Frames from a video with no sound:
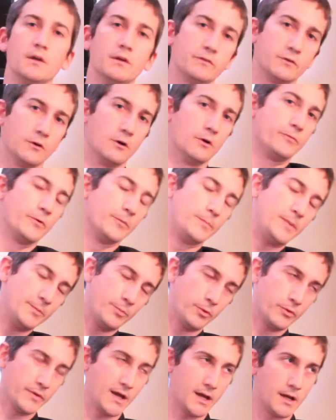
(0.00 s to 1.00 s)
So for
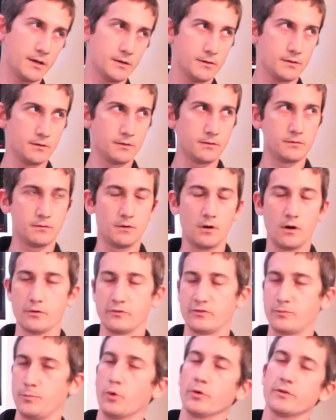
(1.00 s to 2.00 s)
people that are
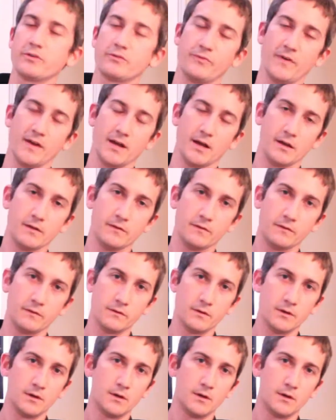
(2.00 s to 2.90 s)
sports fans,